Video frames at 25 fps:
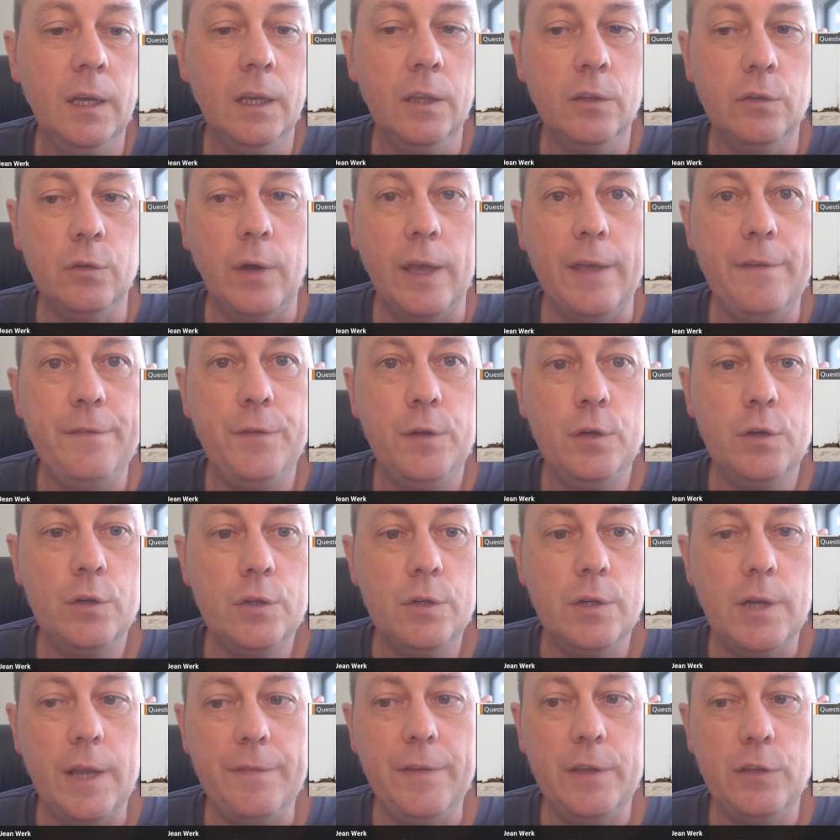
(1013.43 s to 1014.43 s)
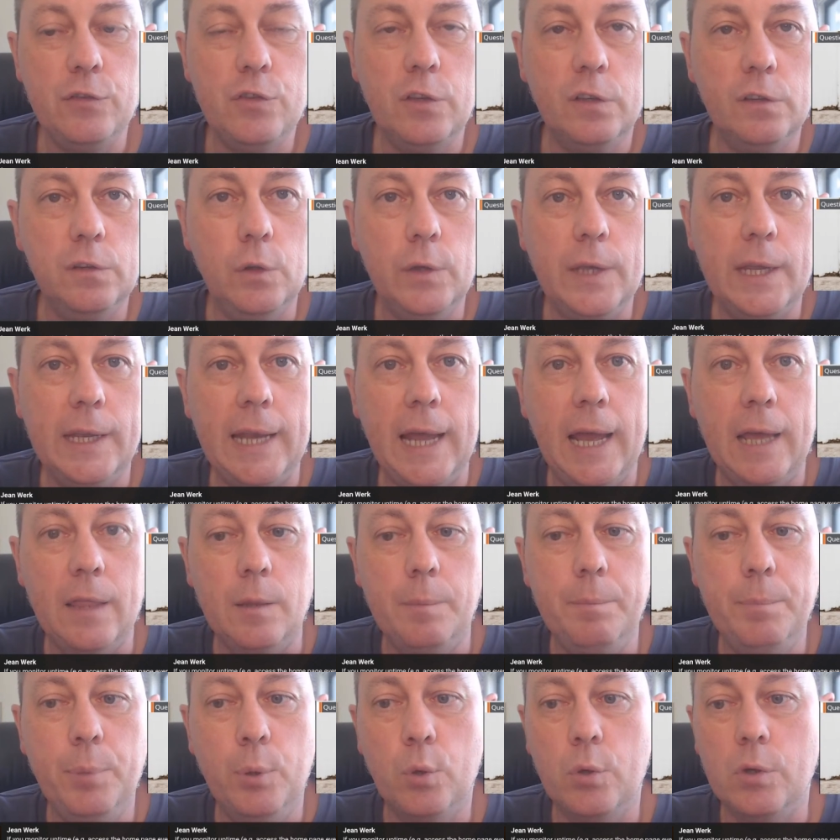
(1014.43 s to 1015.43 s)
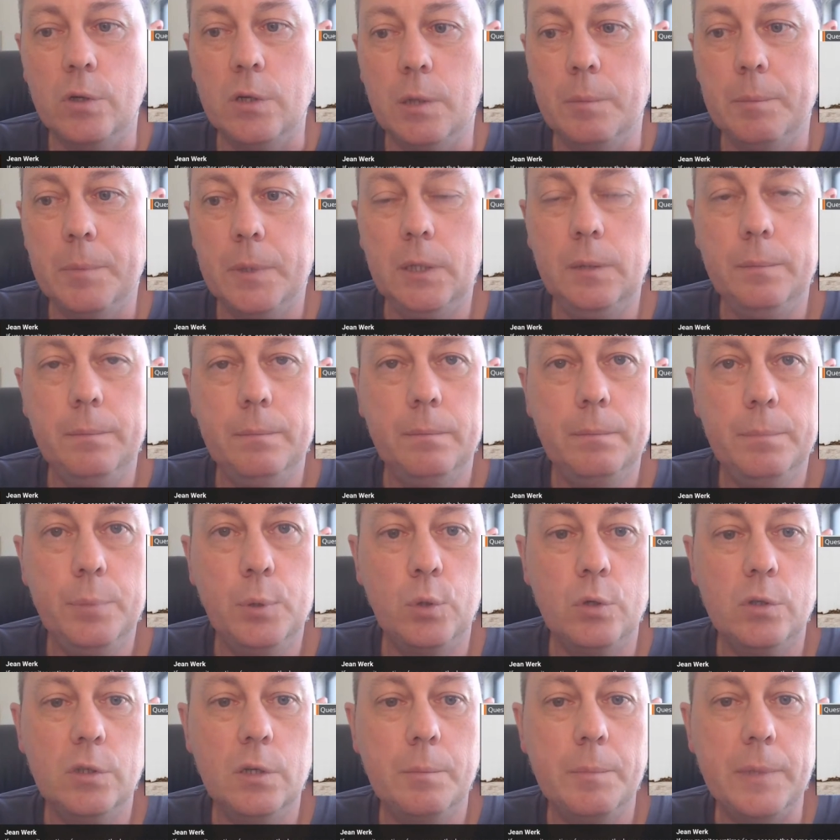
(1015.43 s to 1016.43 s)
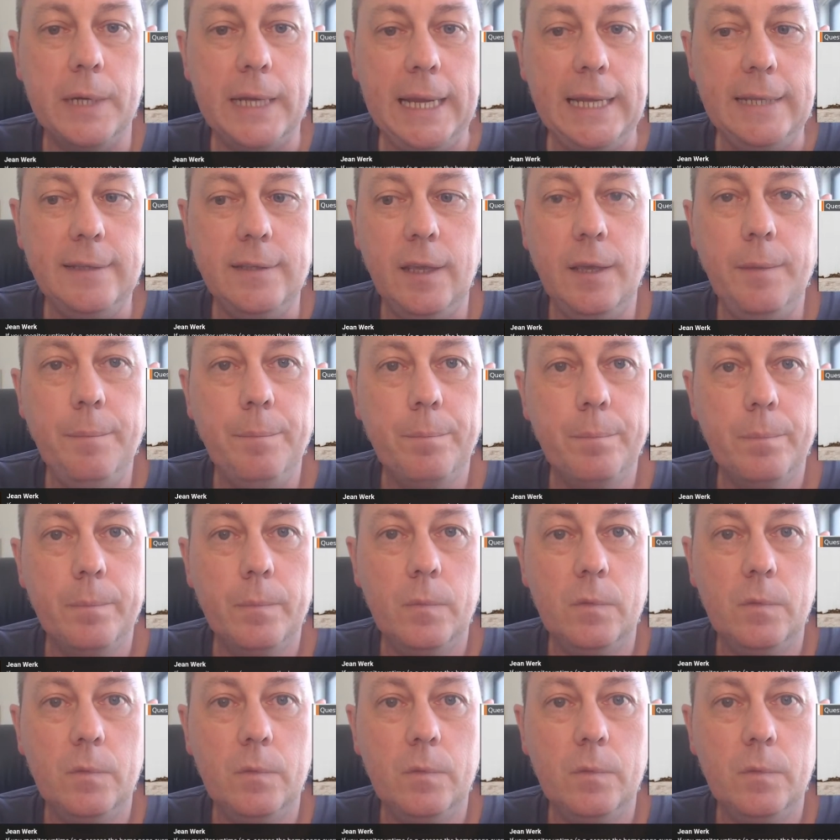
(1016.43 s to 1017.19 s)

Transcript: So if it's just looking at the port number 80,